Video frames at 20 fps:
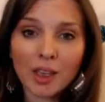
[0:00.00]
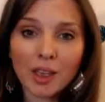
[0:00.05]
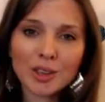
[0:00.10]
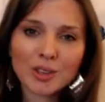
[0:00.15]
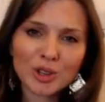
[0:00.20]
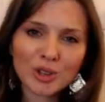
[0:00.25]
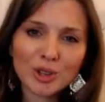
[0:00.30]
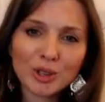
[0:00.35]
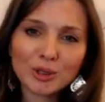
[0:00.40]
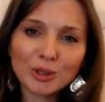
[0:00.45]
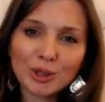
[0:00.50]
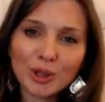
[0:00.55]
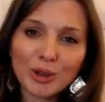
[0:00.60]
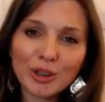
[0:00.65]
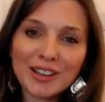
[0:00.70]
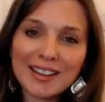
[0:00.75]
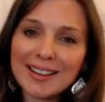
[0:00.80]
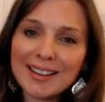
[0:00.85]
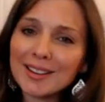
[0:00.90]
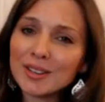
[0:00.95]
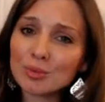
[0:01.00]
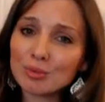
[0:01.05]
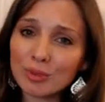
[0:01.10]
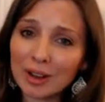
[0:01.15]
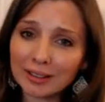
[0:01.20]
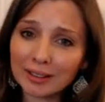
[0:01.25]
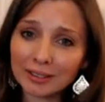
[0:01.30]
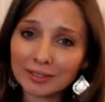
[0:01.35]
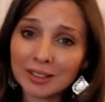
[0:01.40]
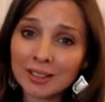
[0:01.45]
so that learning is
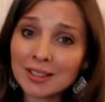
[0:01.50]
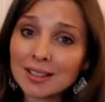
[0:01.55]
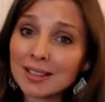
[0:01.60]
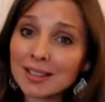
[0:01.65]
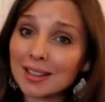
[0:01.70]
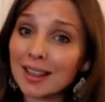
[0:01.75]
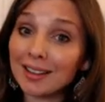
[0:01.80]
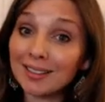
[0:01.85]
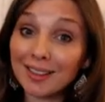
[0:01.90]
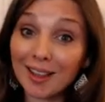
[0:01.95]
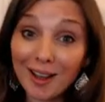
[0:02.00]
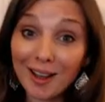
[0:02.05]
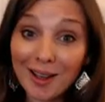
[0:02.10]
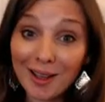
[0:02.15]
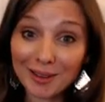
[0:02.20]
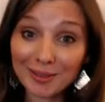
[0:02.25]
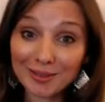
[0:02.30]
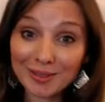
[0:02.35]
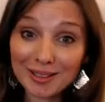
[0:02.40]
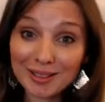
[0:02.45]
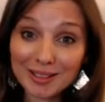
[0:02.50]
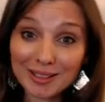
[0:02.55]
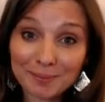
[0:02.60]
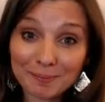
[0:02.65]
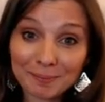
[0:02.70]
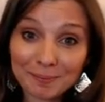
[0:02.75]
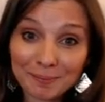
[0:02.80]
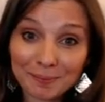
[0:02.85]
relevant to their lives.